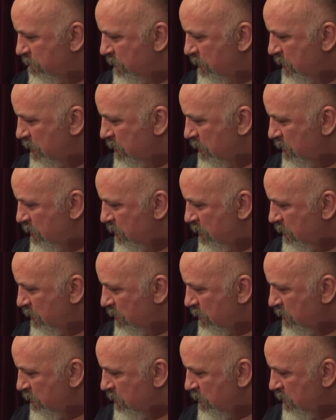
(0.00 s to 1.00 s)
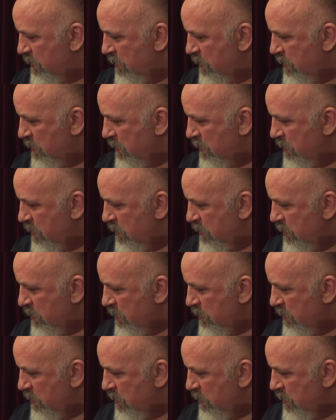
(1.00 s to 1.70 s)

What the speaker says: Nobody speaks.